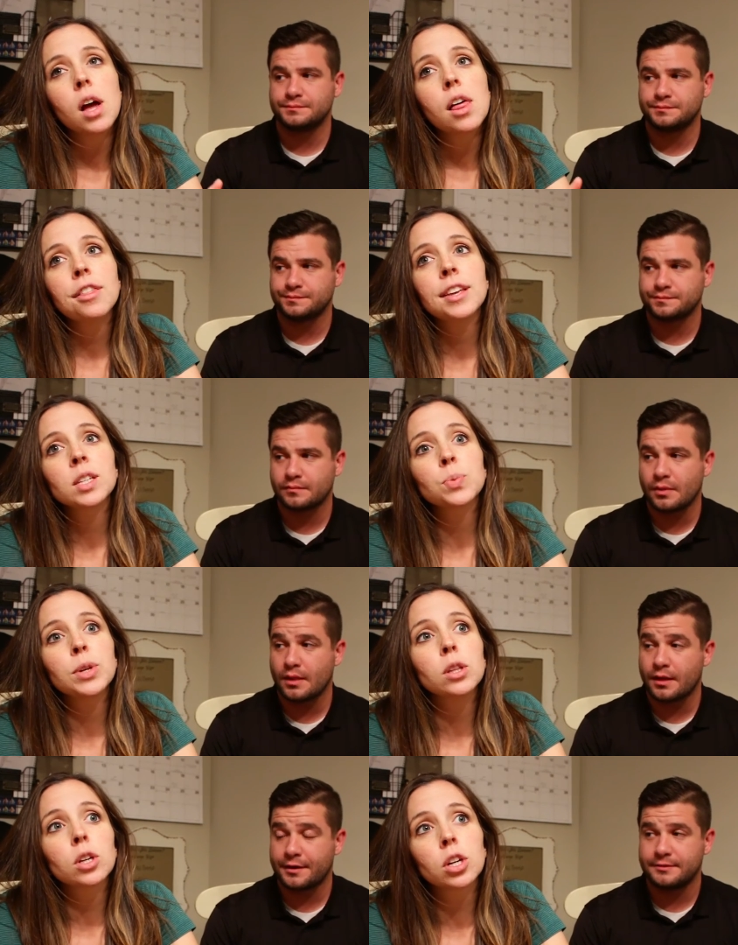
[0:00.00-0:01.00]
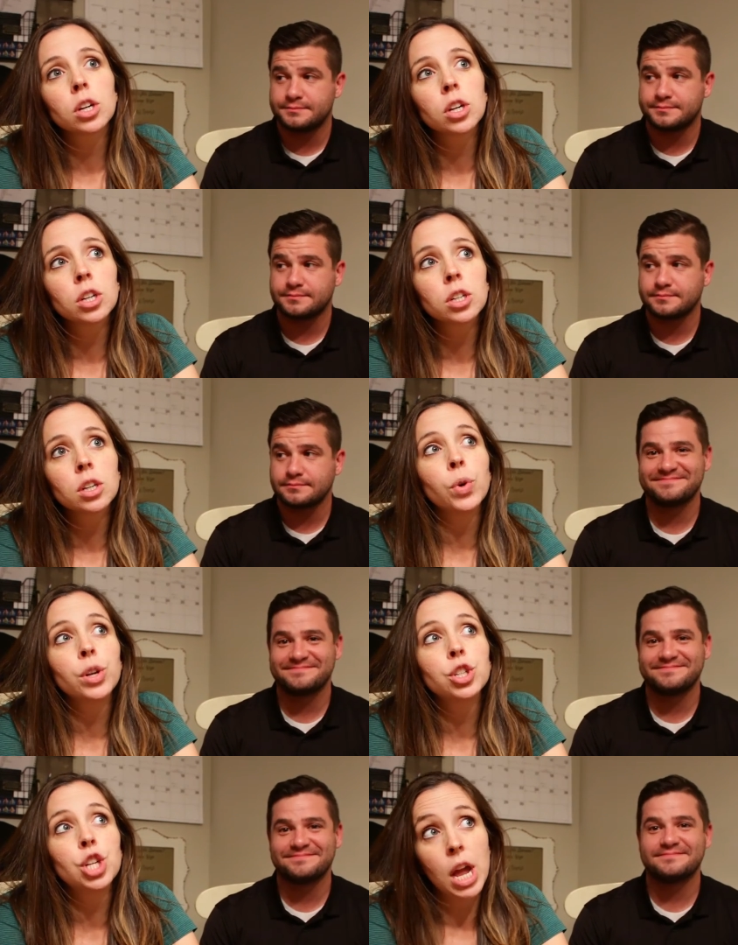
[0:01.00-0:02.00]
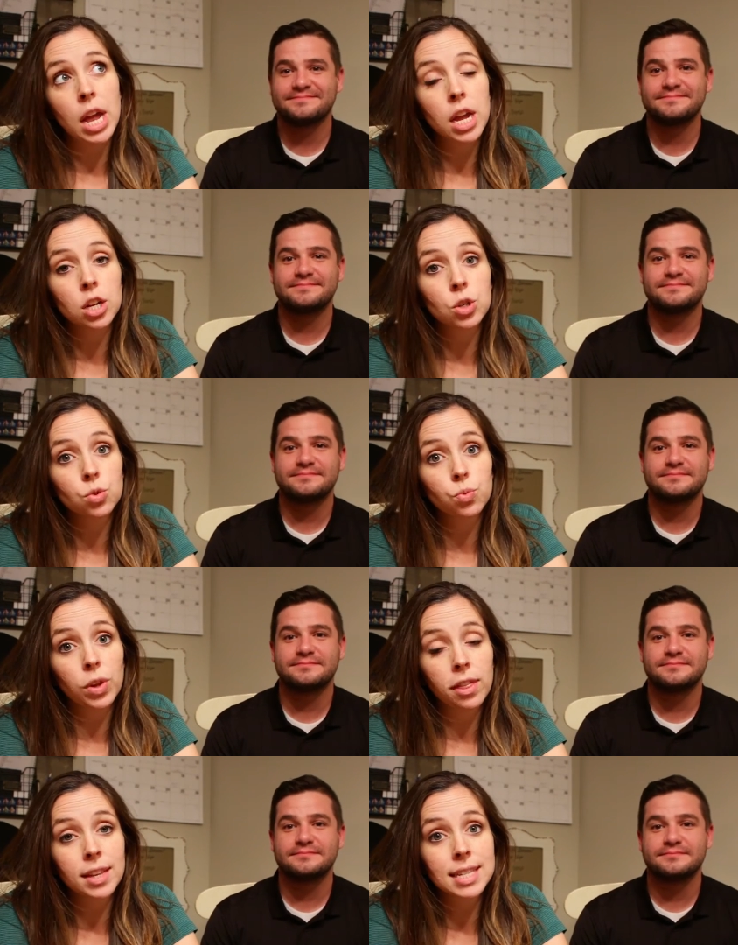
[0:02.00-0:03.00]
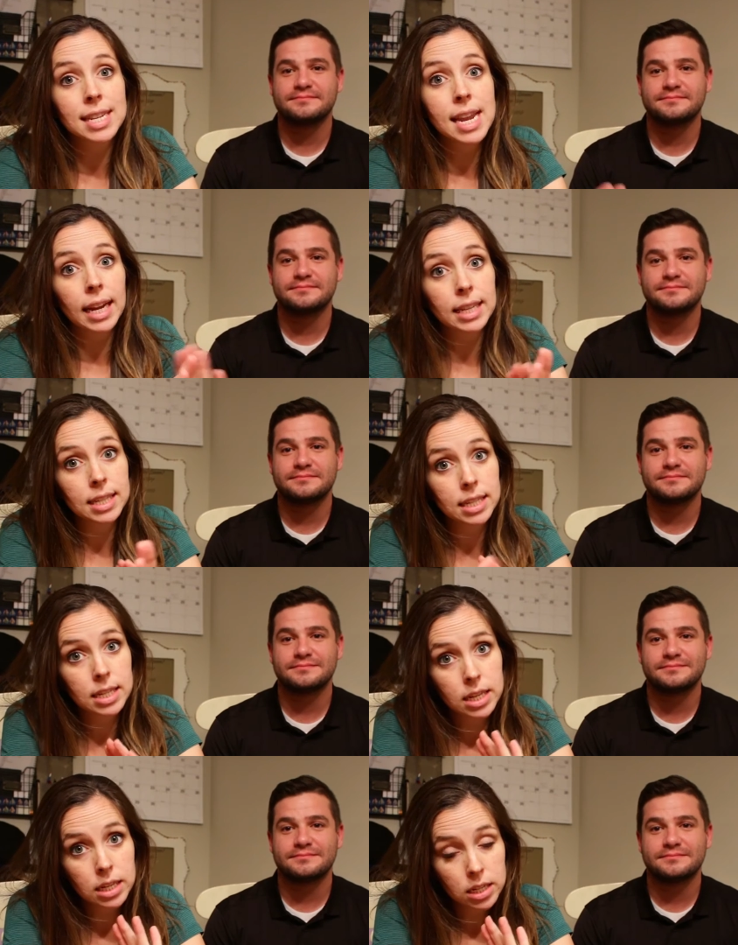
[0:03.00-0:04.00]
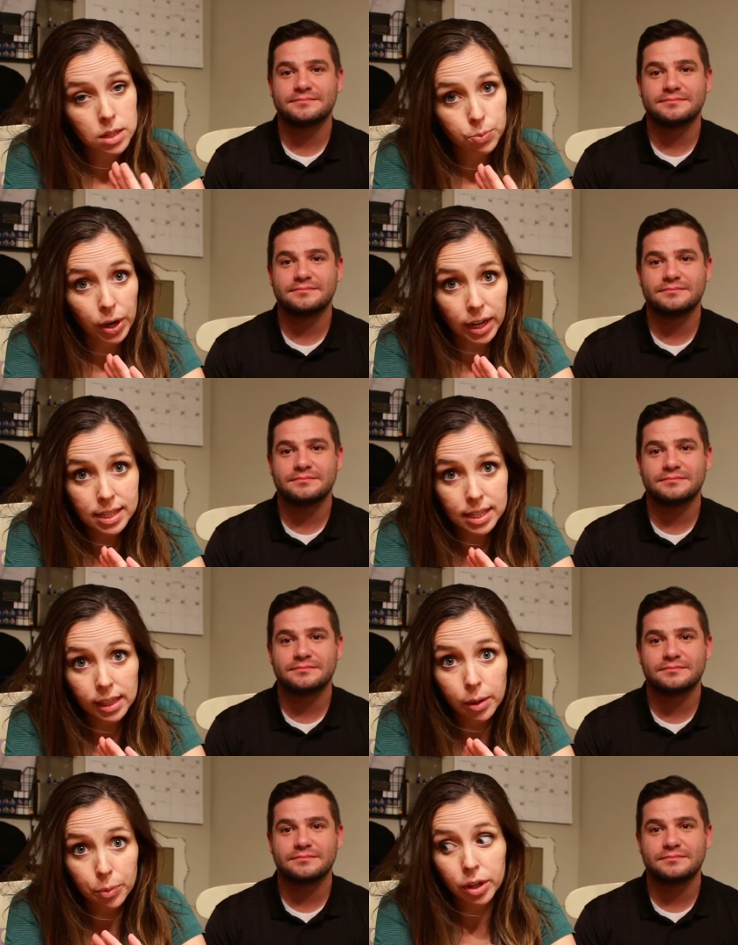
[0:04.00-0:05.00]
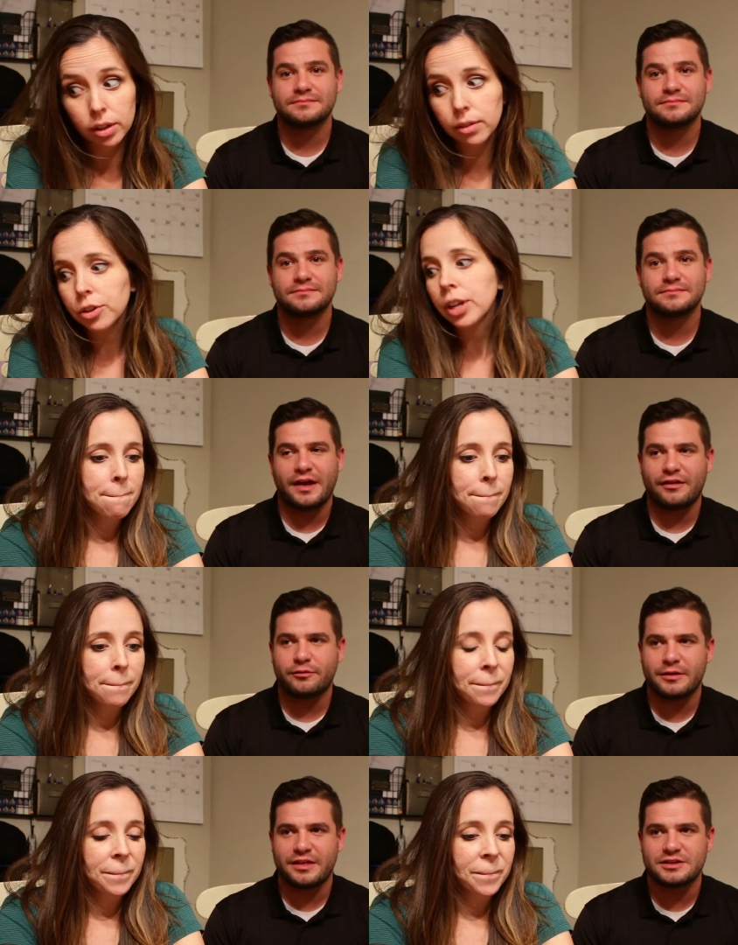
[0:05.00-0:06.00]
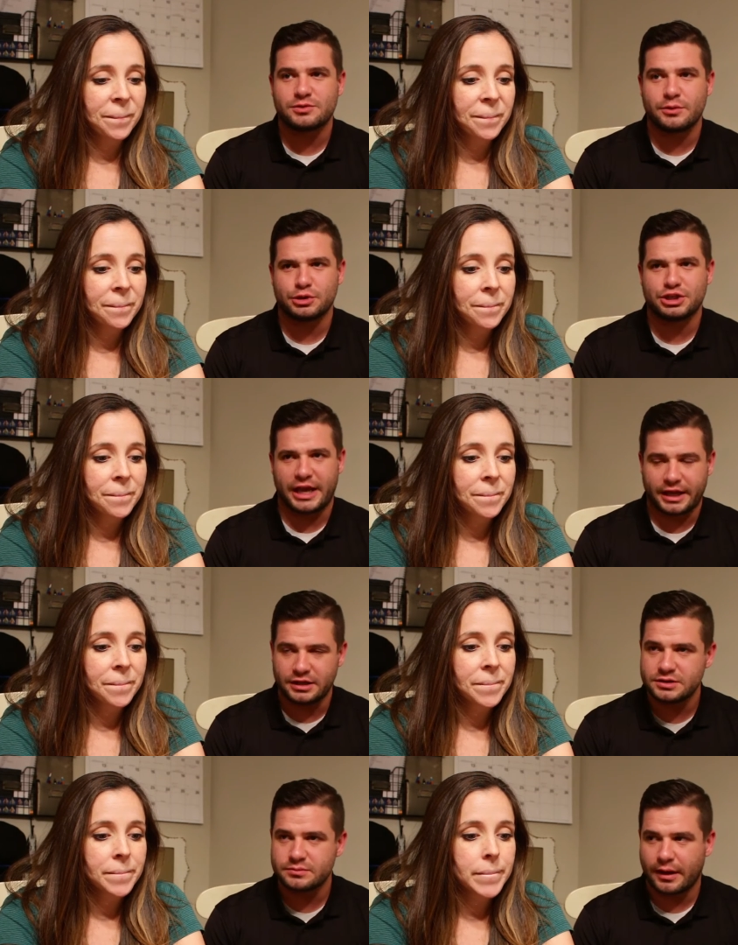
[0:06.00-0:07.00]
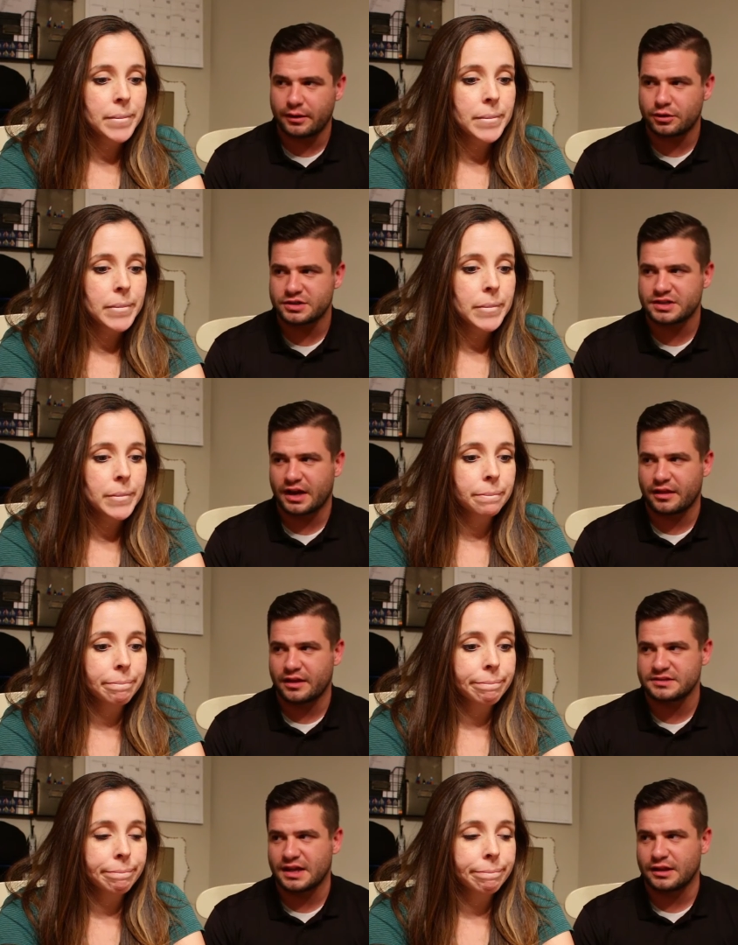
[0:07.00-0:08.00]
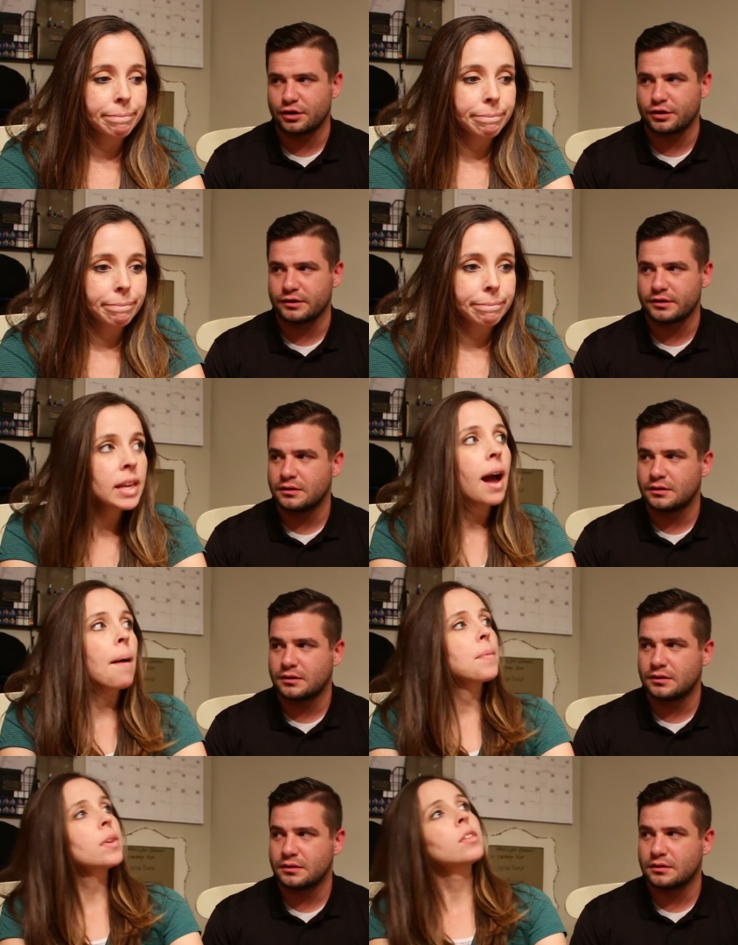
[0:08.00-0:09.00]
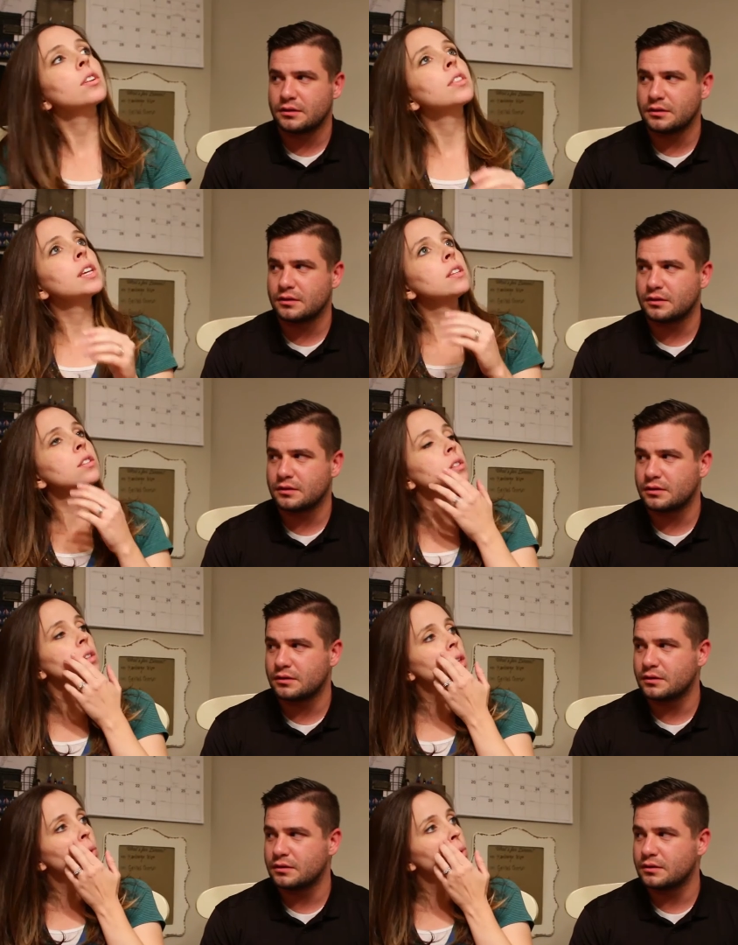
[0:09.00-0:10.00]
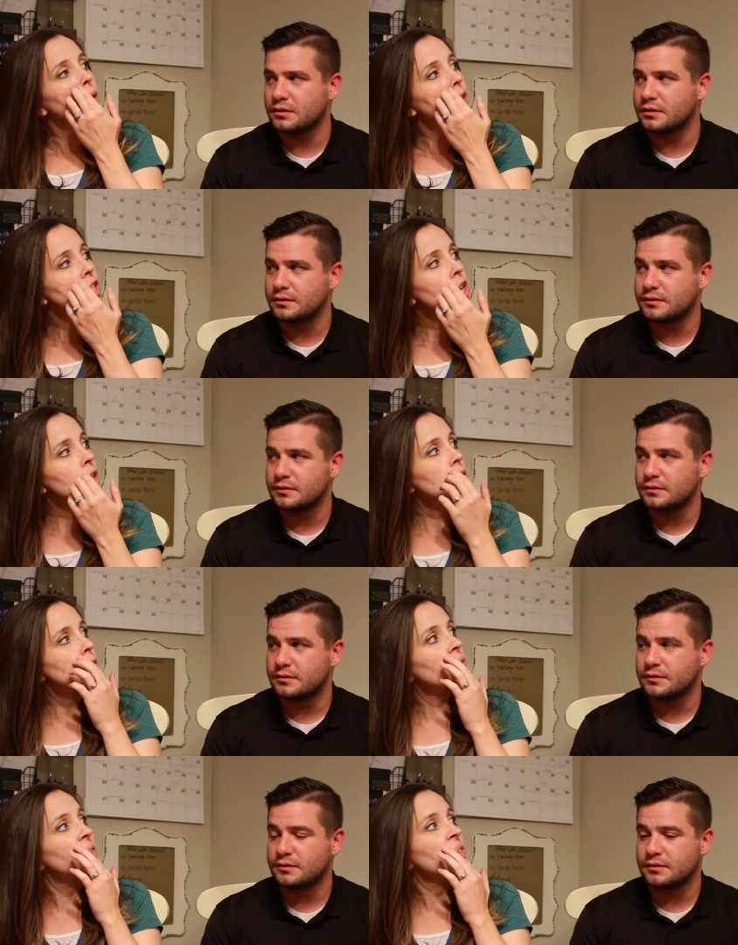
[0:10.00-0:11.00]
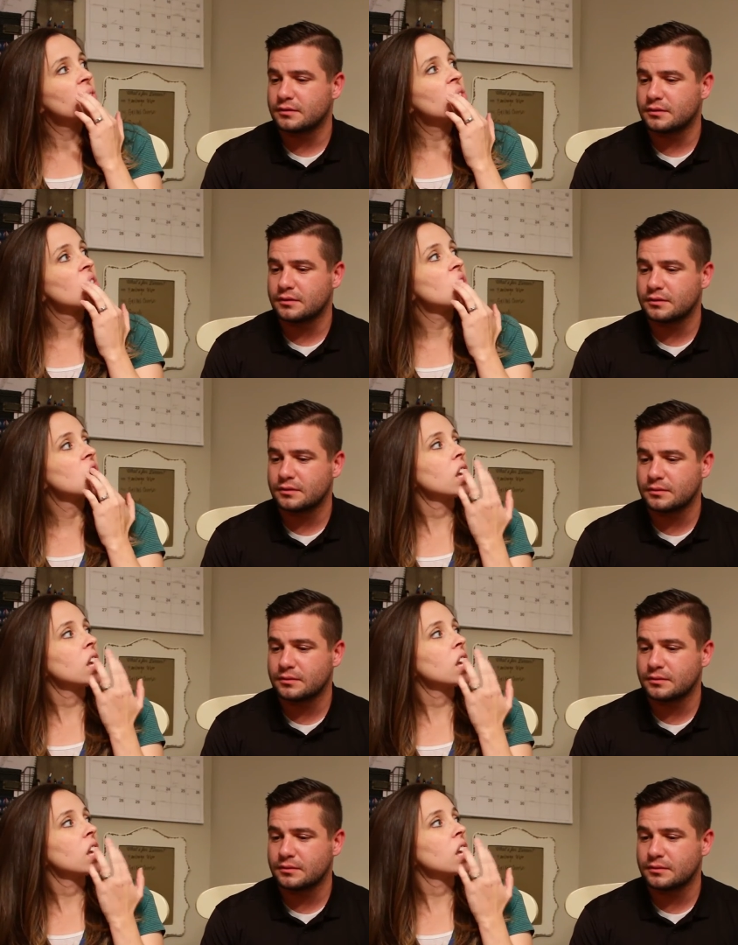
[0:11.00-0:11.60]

Speaker 1: things we learned would change with this next pregnancy, labor, and delivery. They have
Speaker 2: to be things we would change. Mine are just kind of things I learned.
Speaker 1: Yeah, either things that you would like changed or you learned